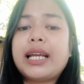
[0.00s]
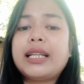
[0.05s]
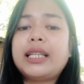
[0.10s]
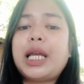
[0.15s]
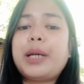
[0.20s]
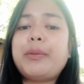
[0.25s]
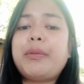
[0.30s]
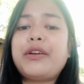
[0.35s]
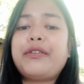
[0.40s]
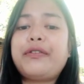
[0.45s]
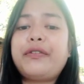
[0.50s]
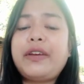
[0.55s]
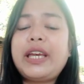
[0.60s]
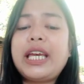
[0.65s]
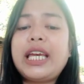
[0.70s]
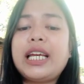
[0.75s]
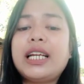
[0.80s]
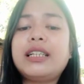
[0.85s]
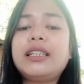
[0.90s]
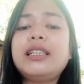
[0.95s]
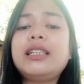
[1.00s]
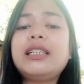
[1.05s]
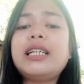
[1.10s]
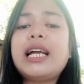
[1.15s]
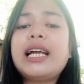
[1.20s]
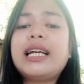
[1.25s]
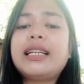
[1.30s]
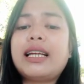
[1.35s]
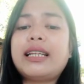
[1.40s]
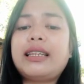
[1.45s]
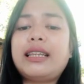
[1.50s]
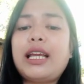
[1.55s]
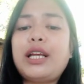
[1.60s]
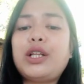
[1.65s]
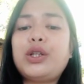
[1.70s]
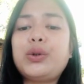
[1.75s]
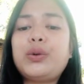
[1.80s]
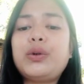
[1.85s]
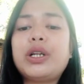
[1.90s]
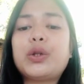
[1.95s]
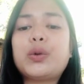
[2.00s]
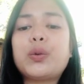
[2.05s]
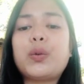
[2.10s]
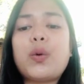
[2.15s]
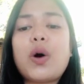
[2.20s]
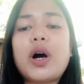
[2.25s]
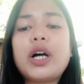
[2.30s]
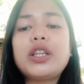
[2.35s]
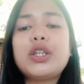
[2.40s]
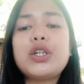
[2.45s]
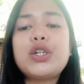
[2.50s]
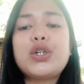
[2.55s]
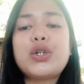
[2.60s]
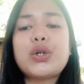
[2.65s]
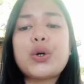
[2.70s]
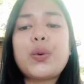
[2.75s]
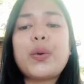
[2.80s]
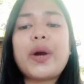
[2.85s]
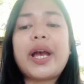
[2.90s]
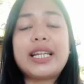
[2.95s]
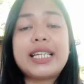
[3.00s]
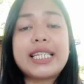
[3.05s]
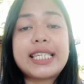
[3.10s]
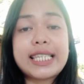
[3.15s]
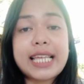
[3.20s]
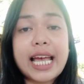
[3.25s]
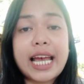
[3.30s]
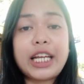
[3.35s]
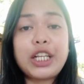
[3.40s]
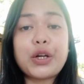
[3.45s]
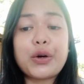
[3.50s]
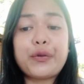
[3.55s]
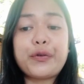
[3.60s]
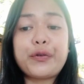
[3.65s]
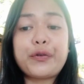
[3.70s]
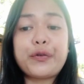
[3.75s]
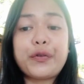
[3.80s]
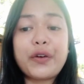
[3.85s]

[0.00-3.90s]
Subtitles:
They may feel that they do not want to show any sign of